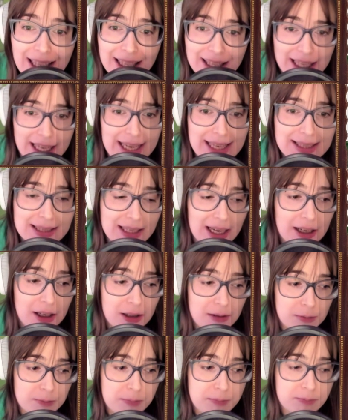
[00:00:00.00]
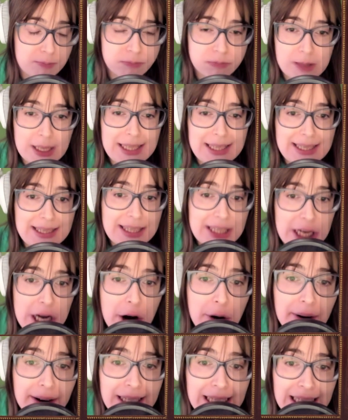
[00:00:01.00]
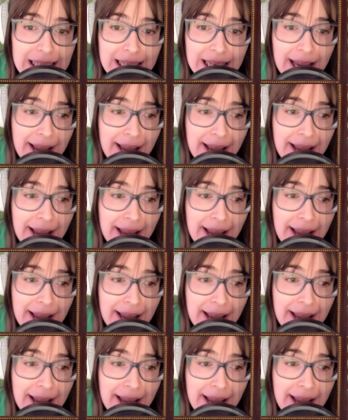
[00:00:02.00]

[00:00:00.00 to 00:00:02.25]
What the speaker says: this this is tyranny,